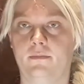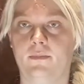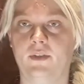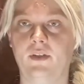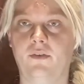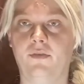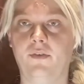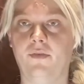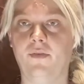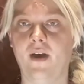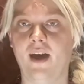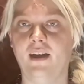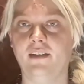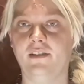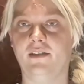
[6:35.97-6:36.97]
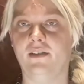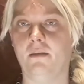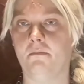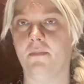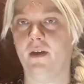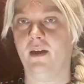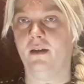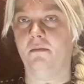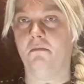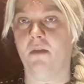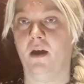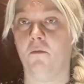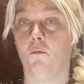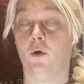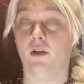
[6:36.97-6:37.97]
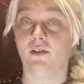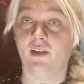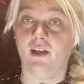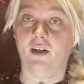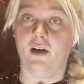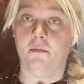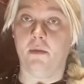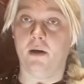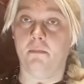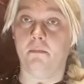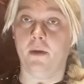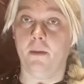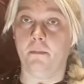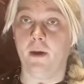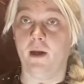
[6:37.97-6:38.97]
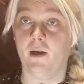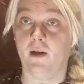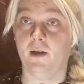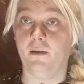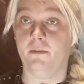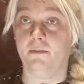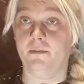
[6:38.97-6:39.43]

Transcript: So if you find something that works like armor, but better,